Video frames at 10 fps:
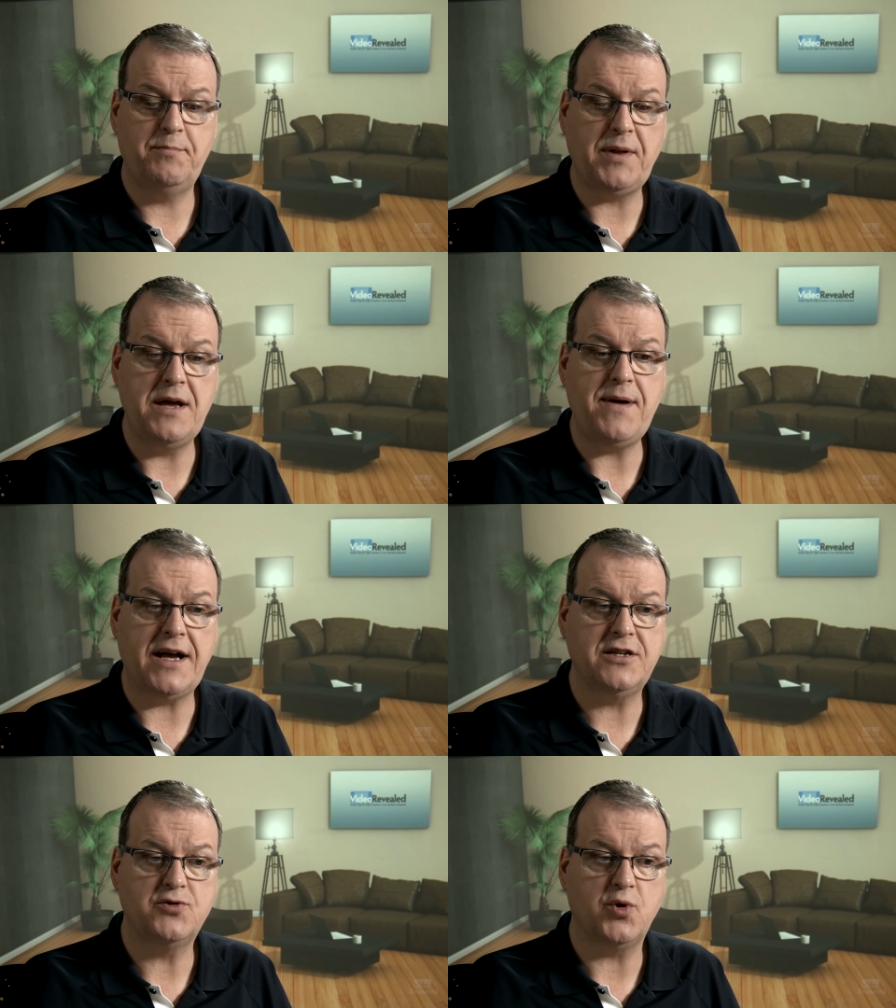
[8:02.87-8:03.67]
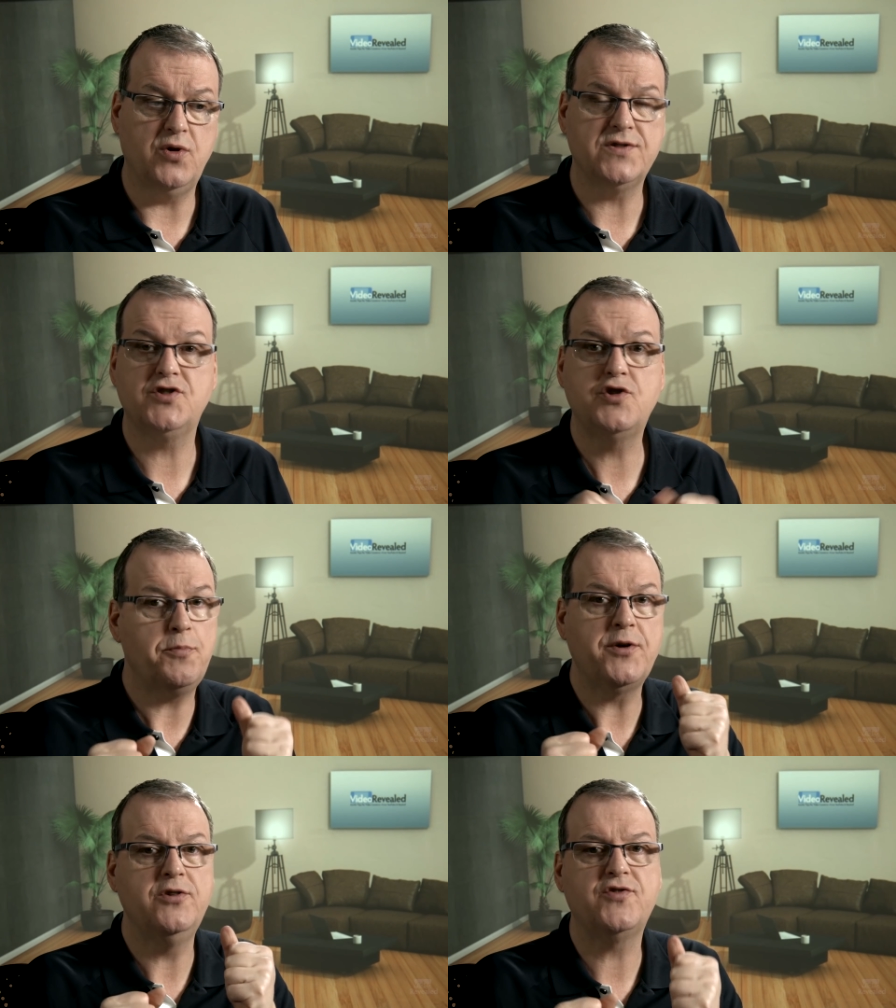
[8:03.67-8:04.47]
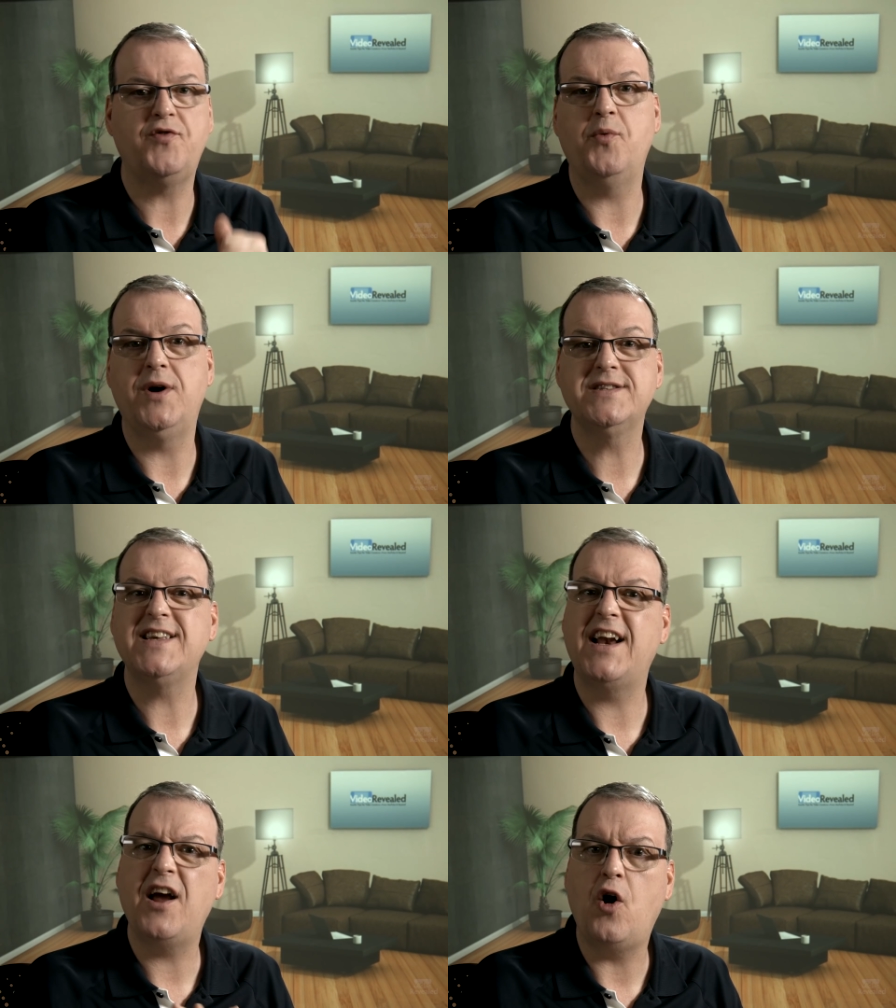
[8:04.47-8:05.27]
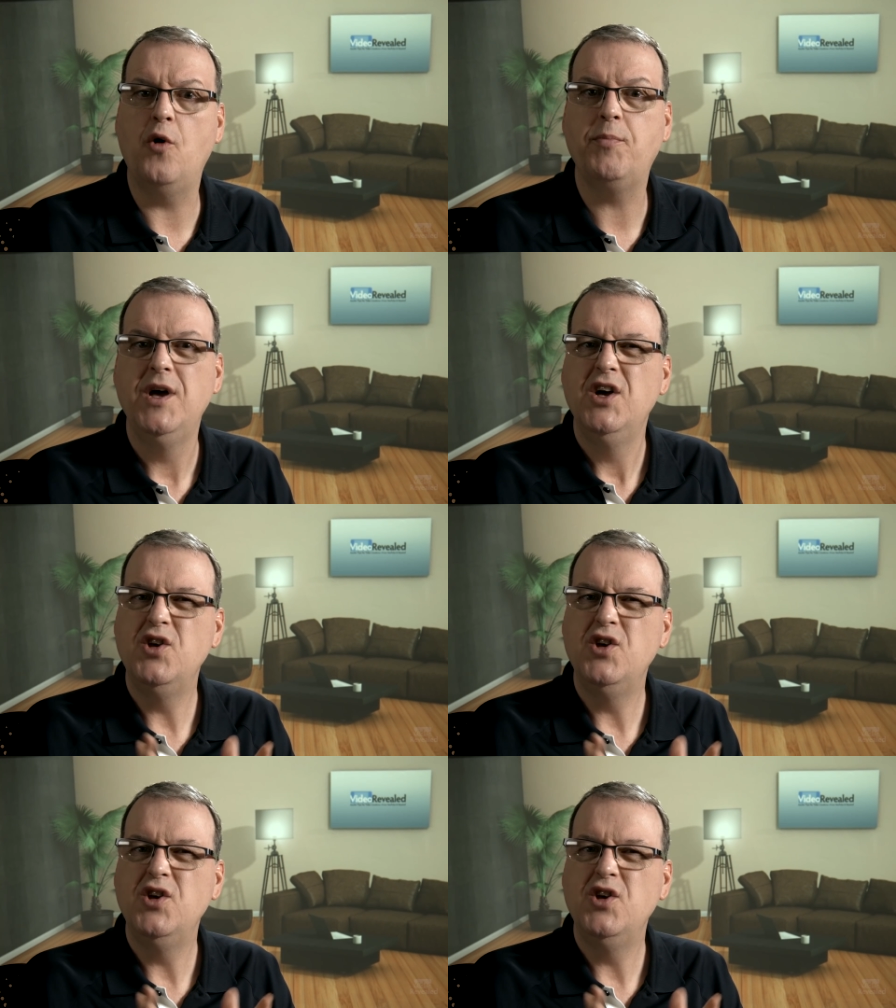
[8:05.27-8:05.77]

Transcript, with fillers: playback controls, super useful ones that I hope